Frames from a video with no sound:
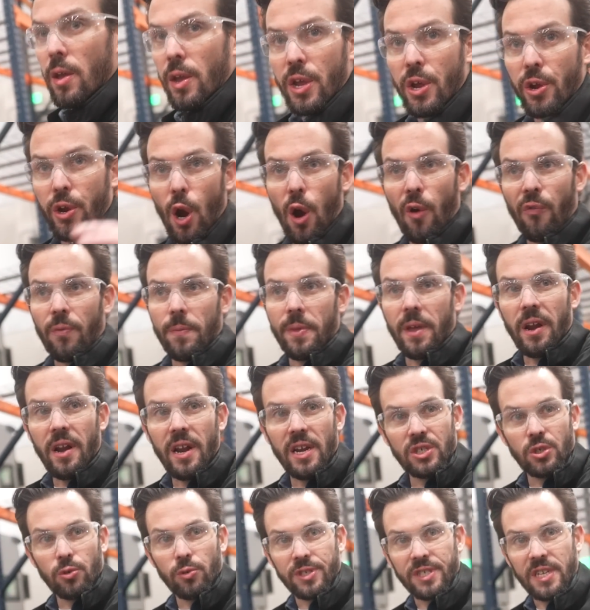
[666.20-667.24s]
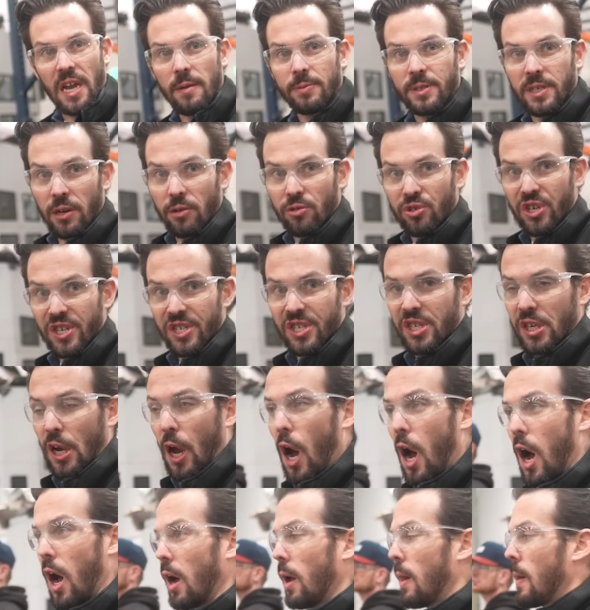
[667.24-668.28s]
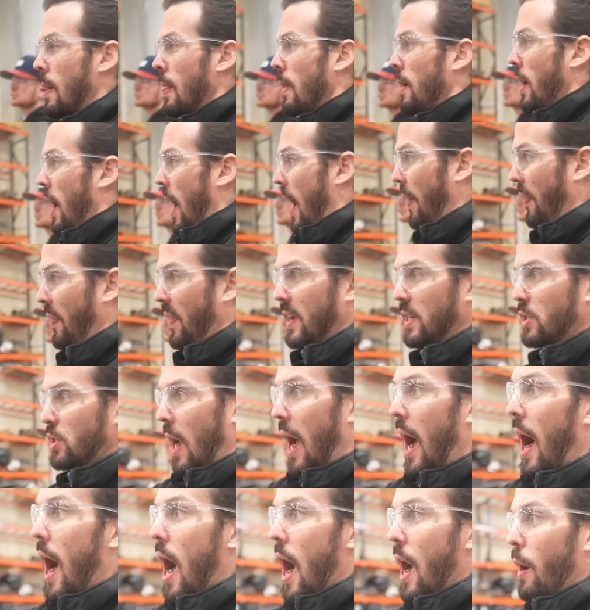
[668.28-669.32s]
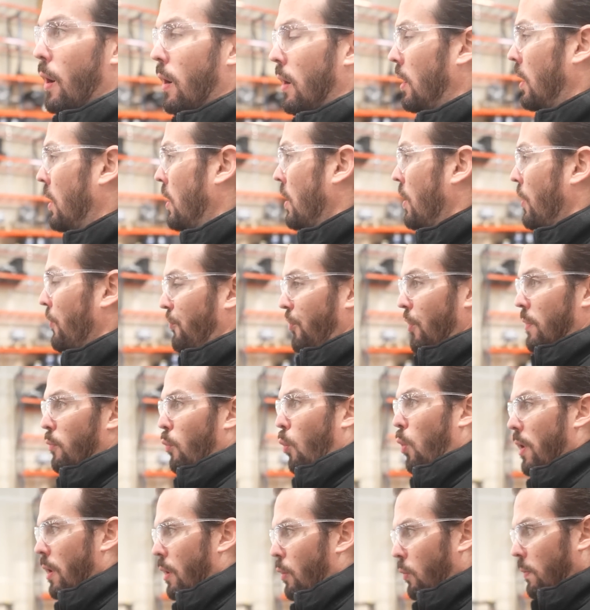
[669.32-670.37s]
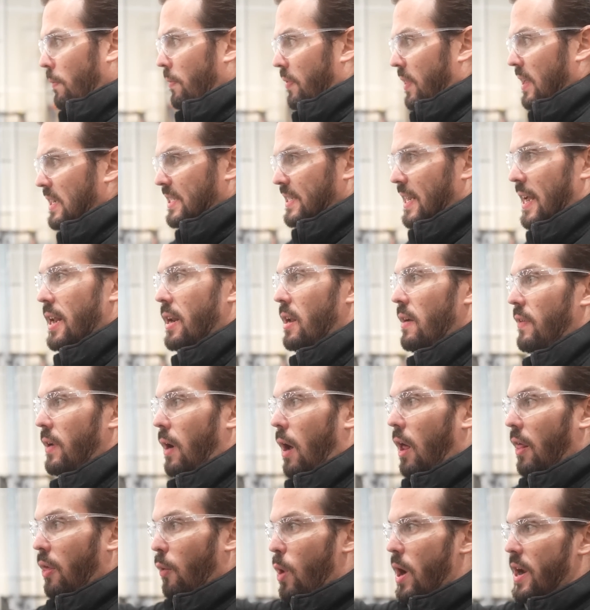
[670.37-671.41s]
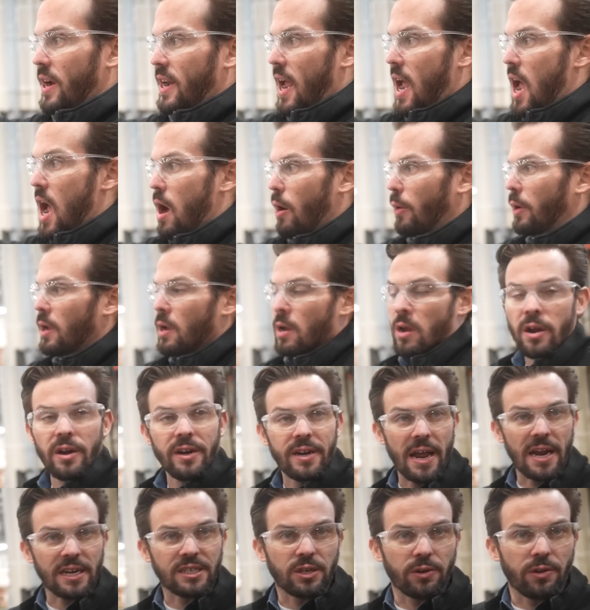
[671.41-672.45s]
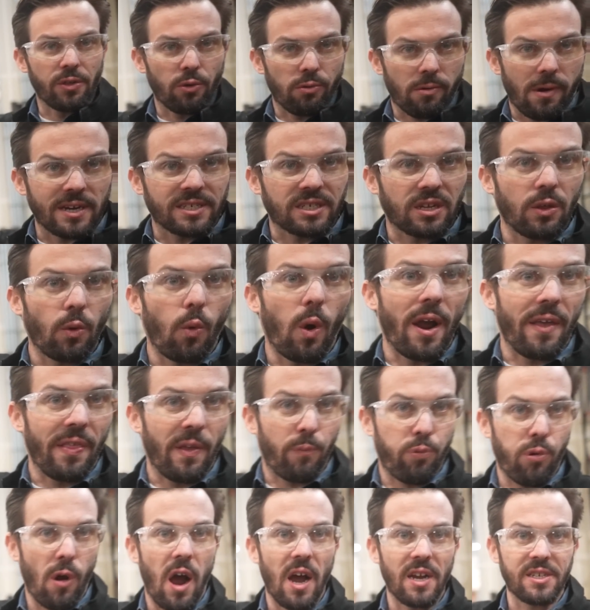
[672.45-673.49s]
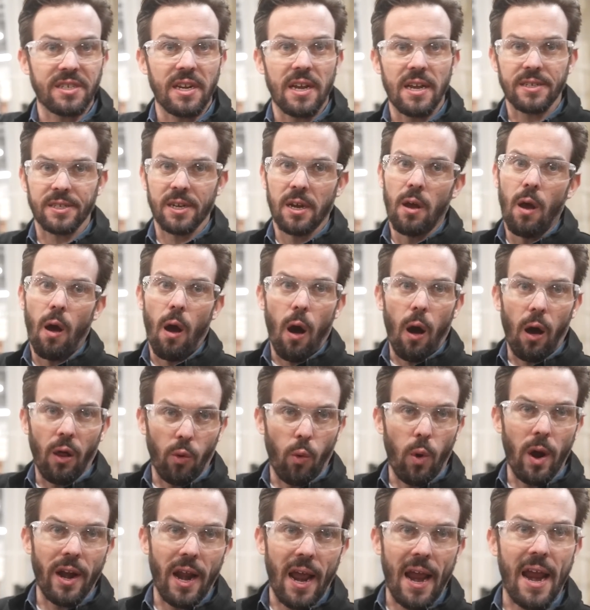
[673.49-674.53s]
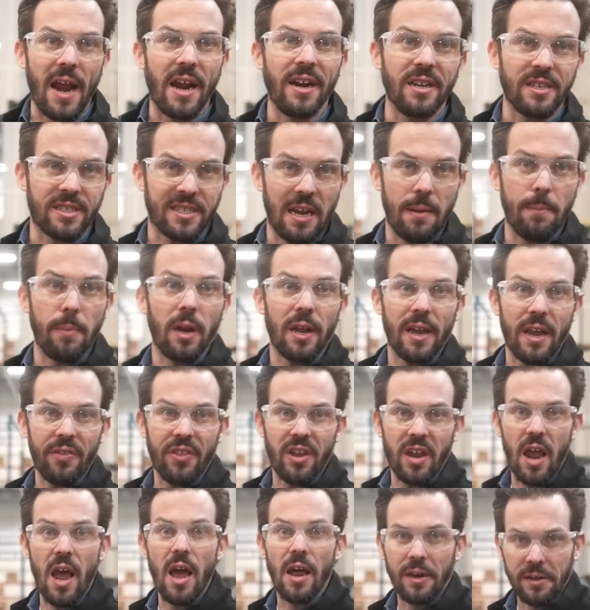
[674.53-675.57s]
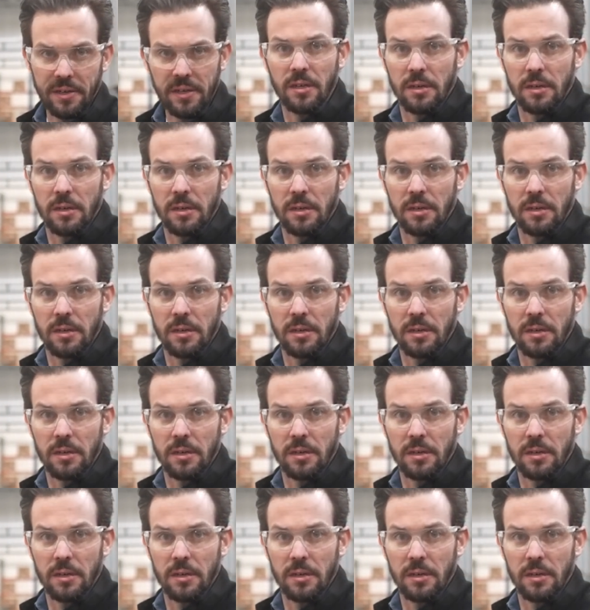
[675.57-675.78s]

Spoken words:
You go from the initial steps that you just saw, and this aisle, from where this end of it all the way down, takes you the rest of the way in the process, all the way to hand assembly at the end.